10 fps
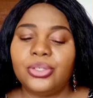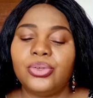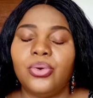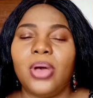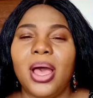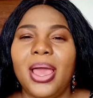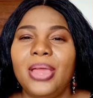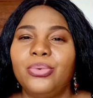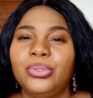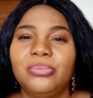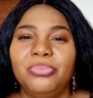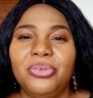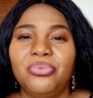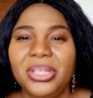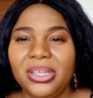So I would
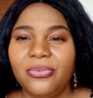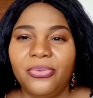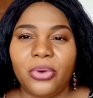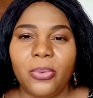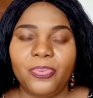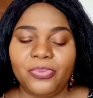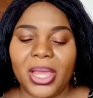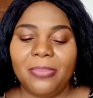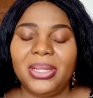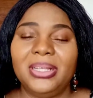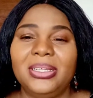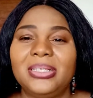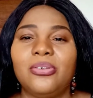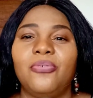be reading from, I made a list